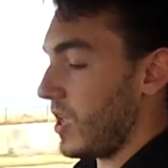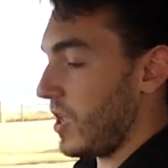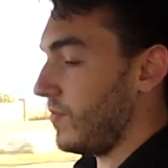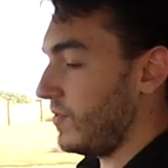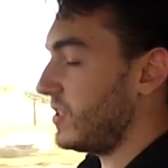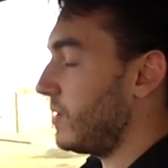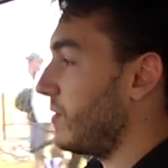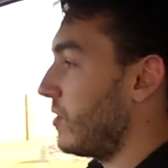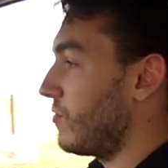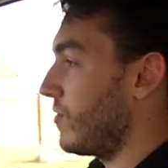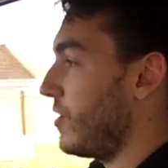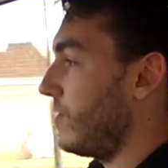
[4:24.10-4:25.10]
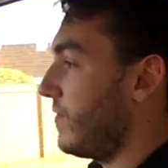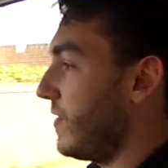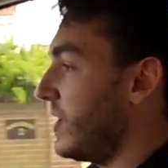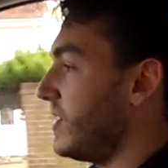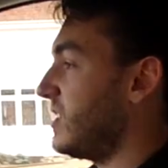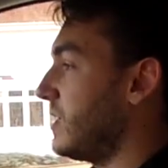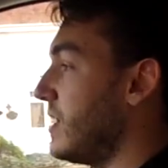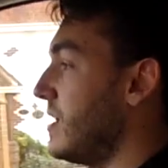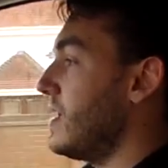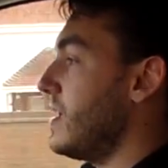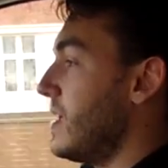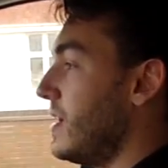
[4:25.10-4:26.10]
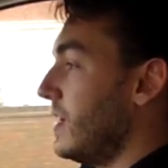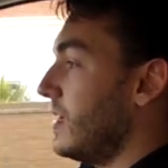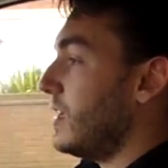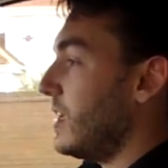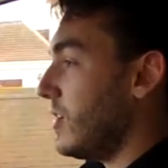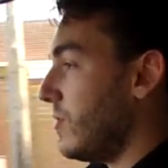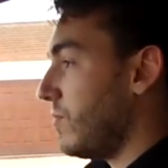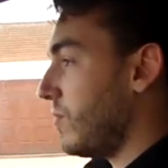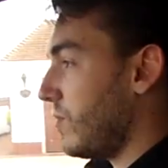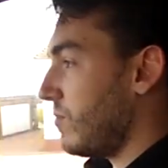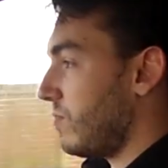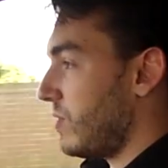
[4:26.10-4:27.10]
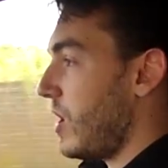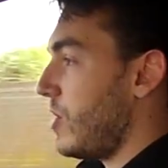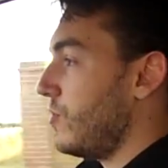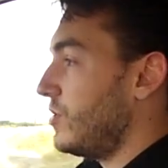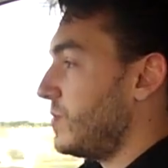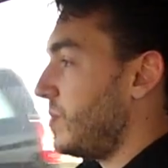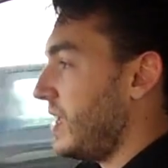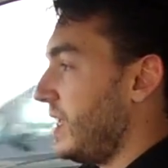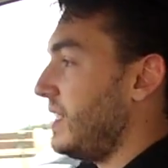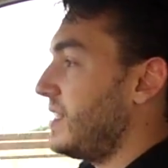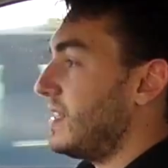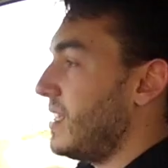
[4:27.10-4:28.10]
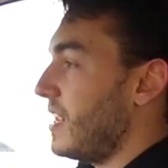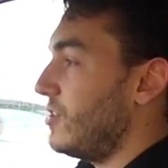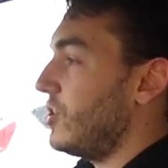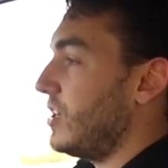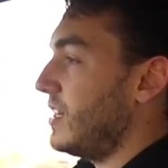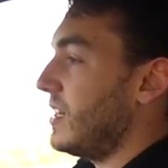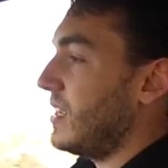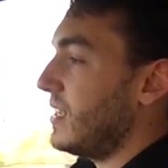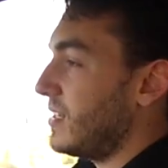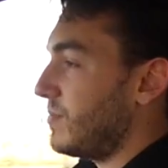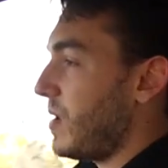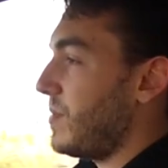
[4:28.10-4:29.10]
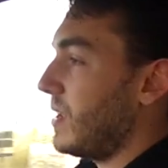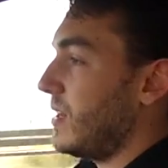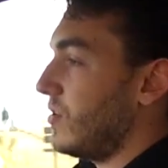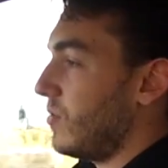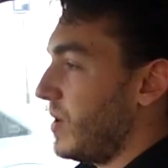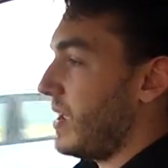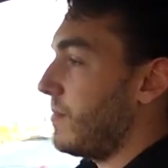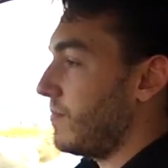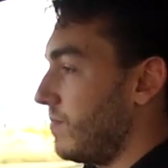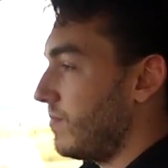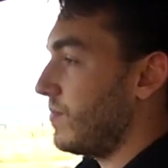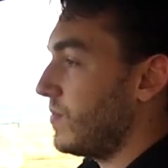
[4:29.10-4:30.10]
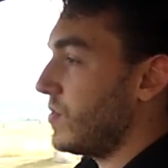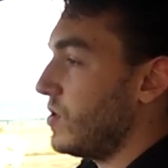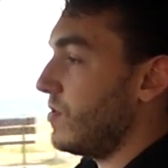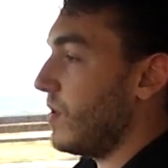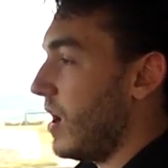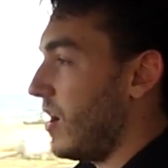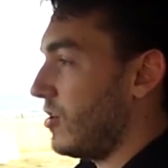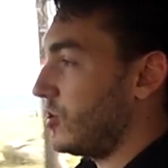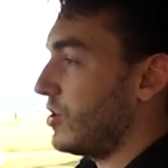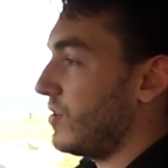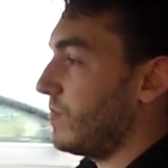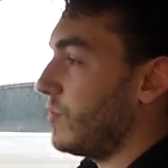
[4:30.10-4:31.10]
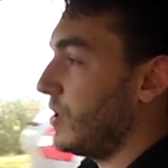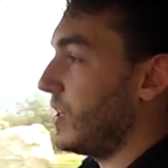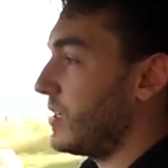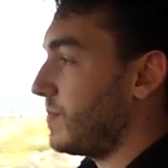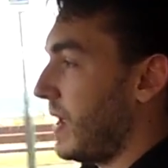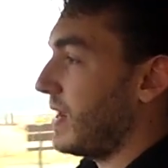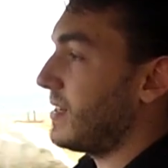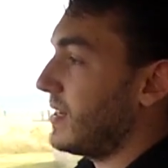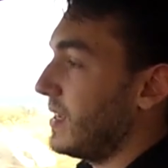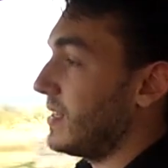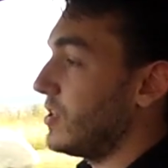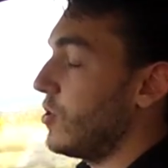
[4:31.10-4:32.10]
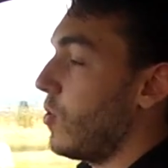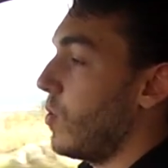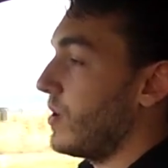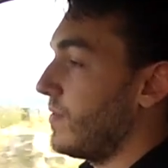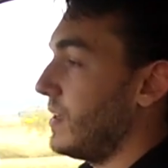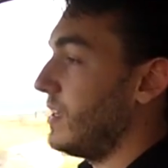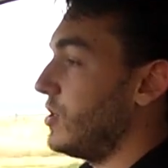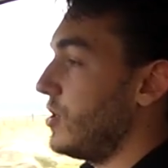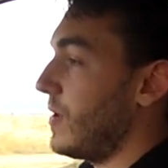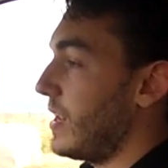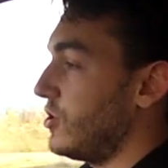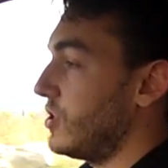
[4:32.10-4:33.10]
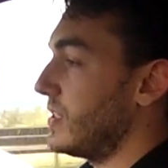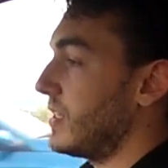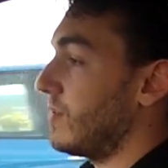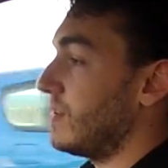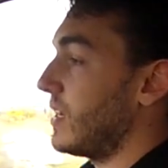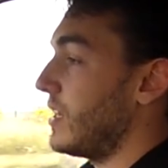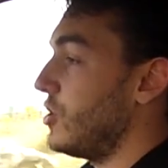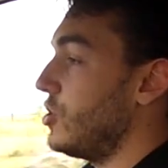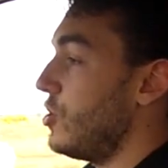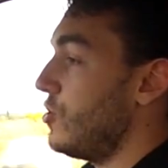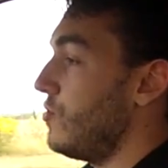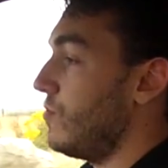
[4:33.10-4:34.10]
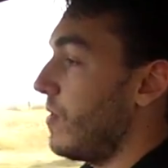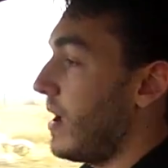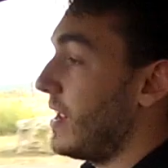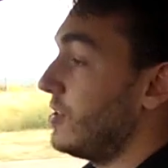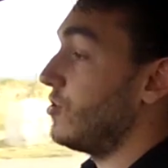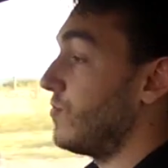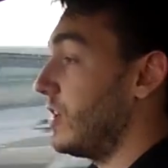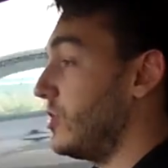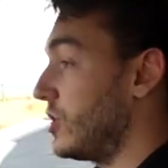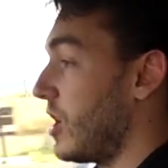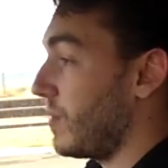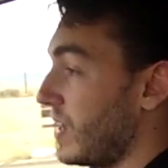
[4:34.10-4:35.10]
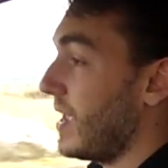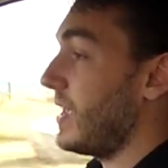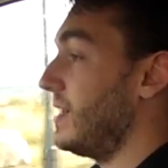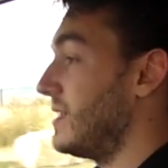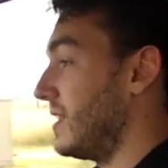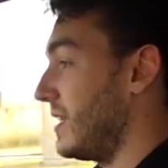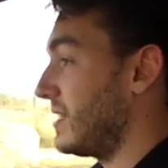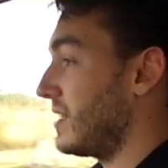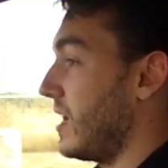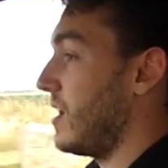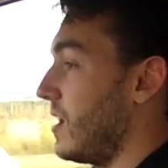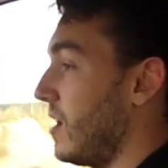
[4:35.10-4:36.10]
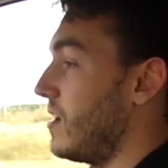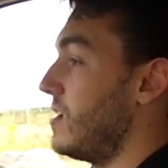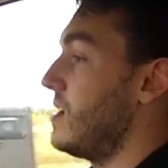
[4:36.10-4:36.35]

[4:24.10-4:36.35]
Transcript: If we stick with on-road first, low speeds, the engine is maybe a little bit harsher than what you'd expect. It's not one of these new engines. There is a new engine range coming into this car,